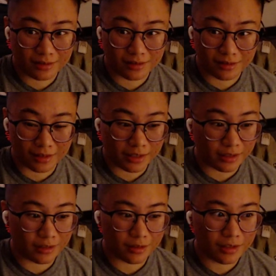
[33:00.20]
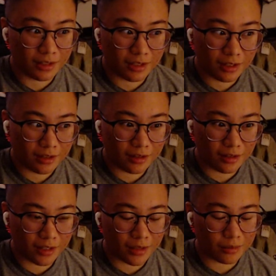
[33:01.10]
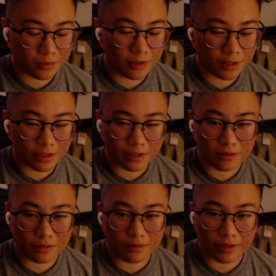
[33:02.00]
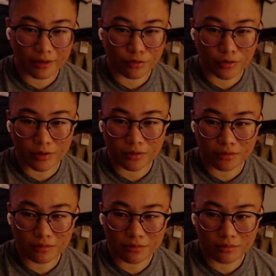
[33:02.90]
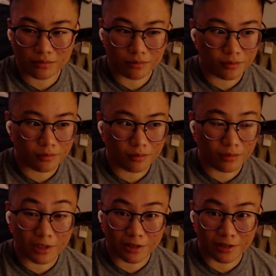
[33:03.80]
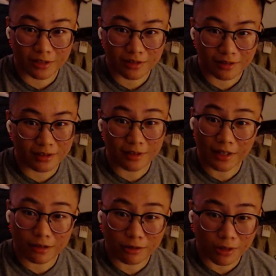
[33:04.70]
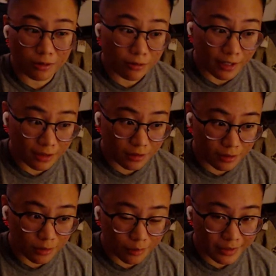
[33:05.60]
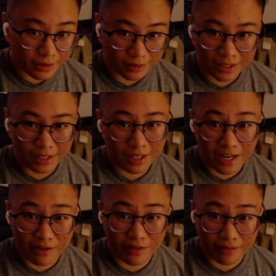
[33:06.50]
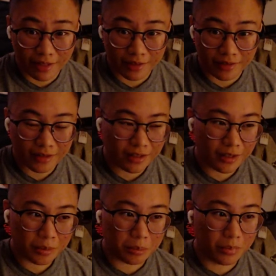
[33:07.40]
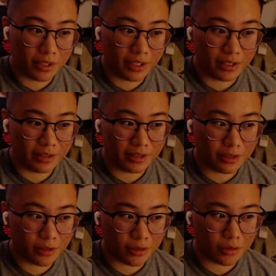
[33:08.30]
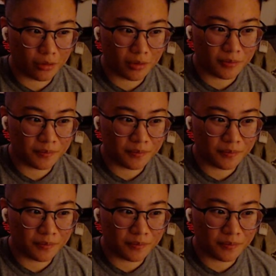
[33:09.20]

like, I'm literally there for you. Literally. And I rant a little bit here and there, but you know,